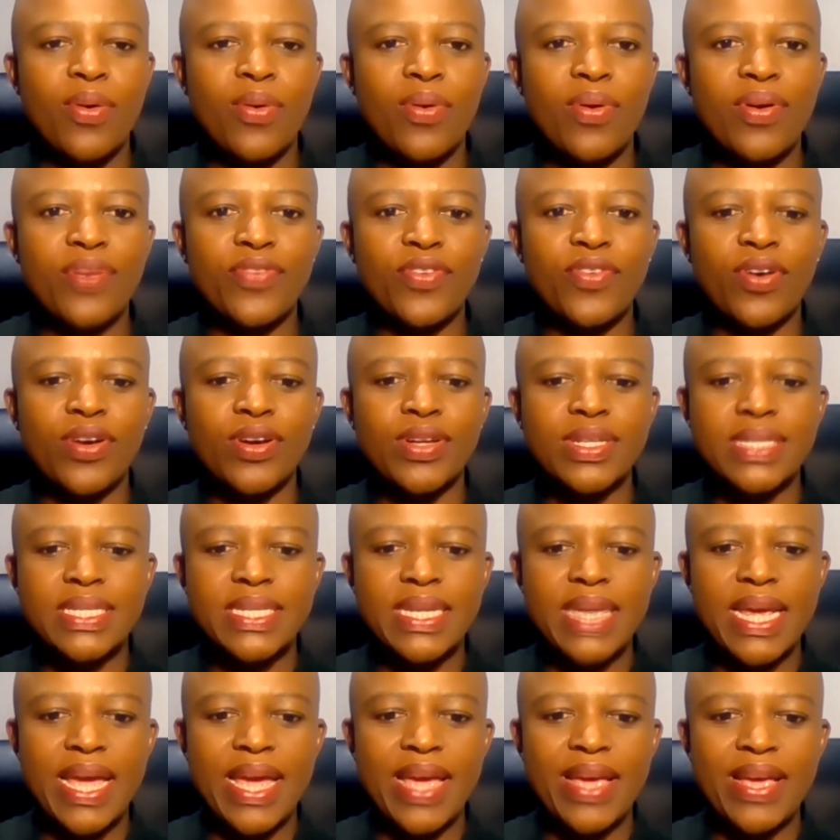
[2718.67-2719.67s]
We've got
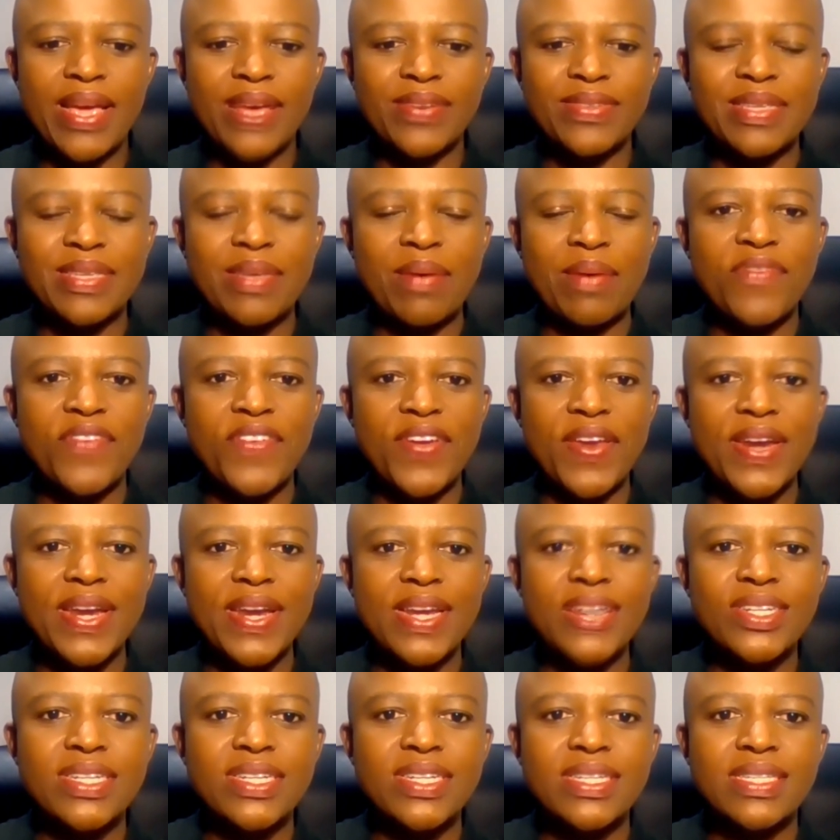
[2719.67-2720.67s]
uh, some very
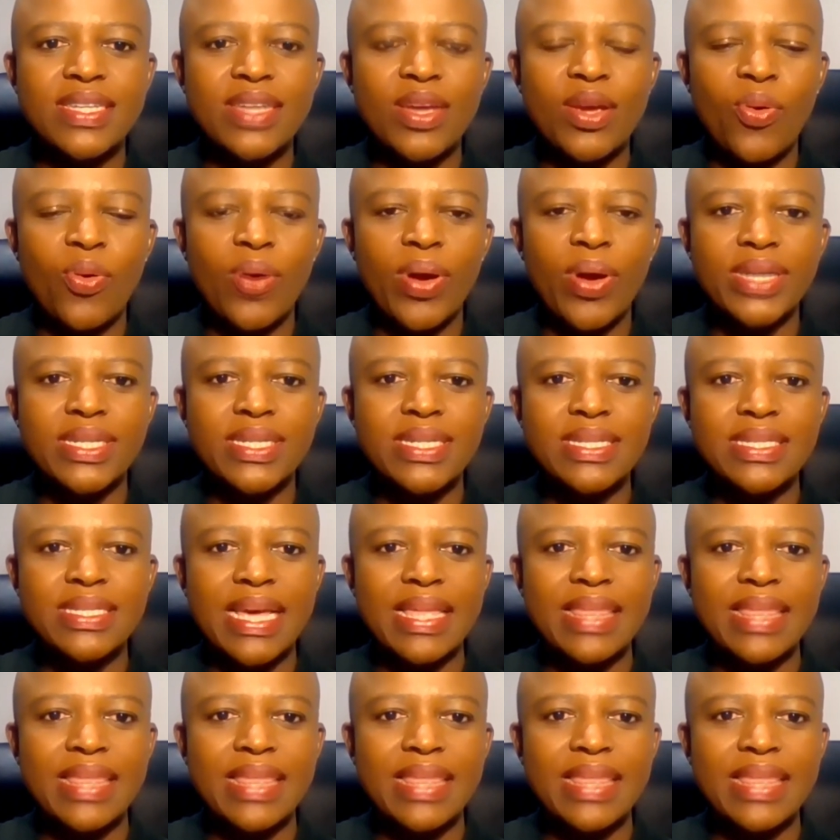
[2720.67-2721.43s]
interesting questions.